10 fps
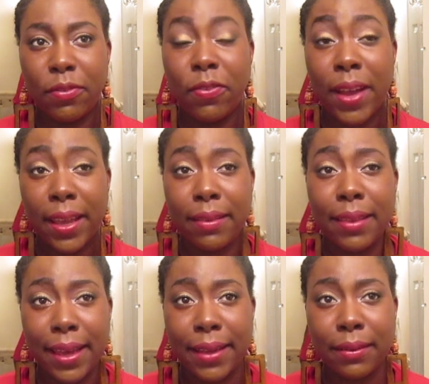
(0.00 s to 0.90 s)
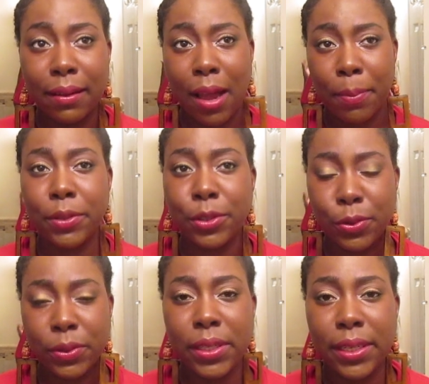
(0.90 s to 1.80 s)
find that
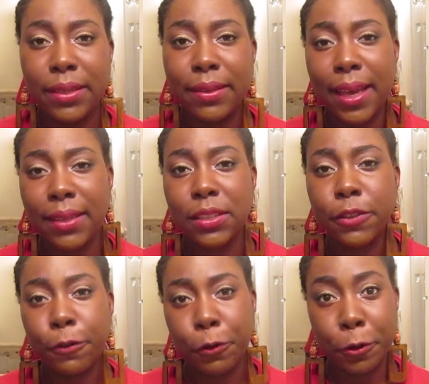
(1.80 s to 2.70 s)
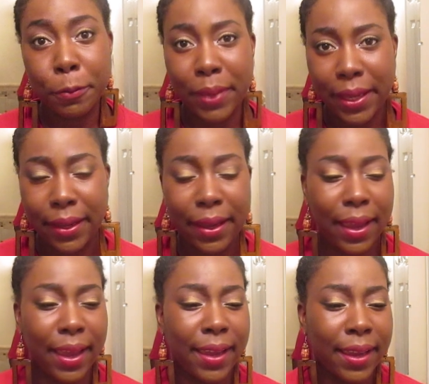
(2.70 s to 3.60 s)
opportunity that's for me.
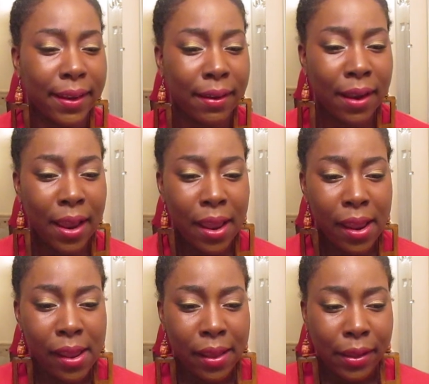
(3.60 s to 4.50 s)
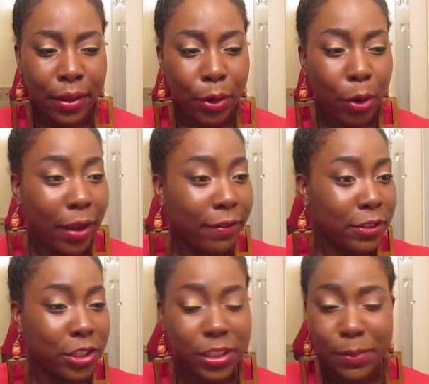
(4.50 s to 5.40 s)
And I've
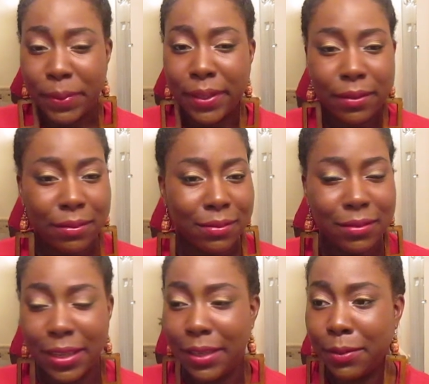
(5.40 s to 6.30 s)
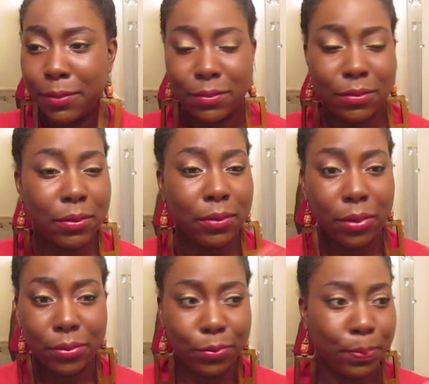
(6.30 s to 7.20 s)
just been
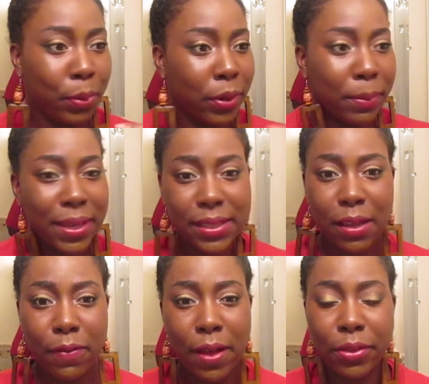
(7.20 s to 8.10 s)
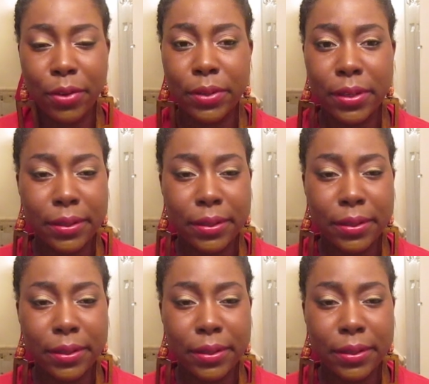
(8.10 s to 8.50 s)
putting myself out there,